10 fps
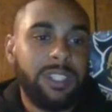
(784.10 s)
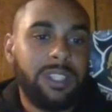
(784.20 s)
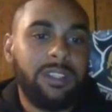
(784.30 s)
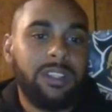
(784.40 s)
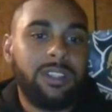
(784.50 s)

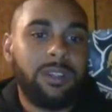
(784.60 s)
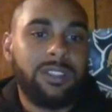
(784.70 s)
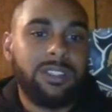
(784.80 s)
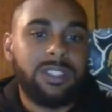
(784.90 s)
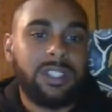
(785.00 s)
of their
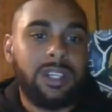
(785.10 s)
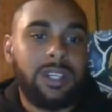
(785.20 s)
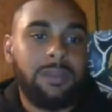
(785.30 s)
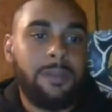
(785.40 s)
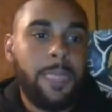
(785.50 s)
coaches and
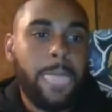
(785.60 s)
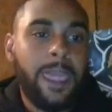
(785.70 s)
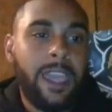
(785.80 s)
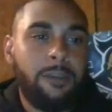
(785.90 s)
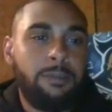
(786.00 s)

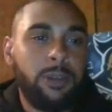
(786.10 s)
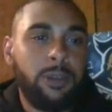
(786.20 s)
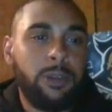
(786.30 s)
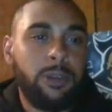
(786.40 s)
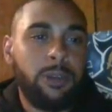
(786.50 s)

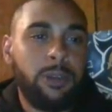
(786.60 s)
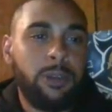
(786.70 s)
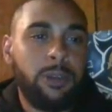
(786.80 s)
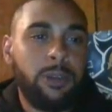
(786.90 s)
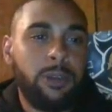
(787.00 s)
build
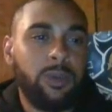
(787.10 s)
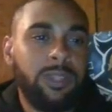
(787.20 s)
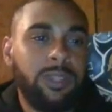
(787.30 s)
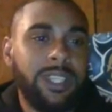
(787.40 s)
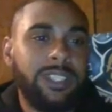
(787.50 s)

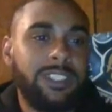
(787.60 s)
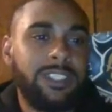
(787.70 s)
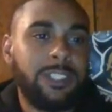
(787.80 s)
guys over there?